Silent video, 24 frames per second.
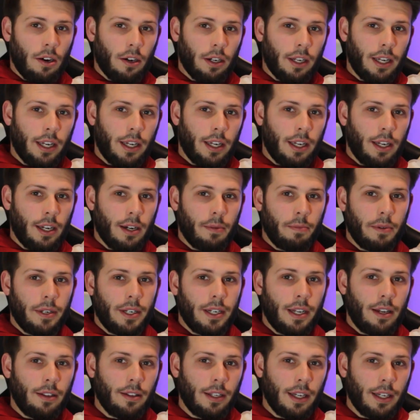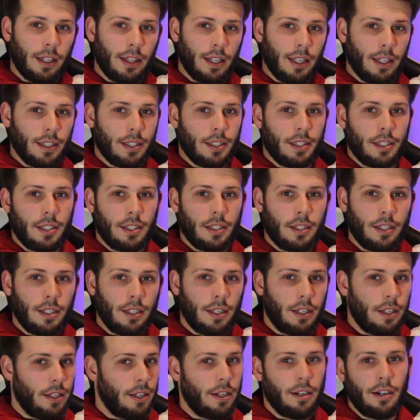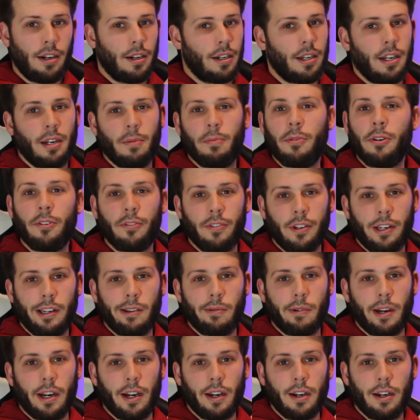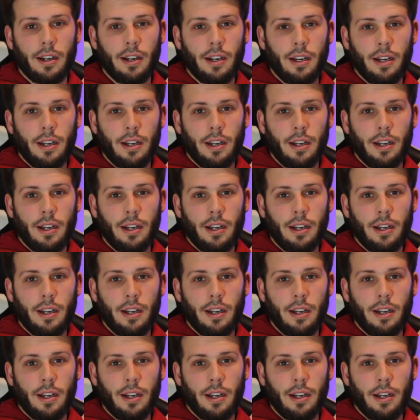are kicking up and down like this, you're not going to move anywhere.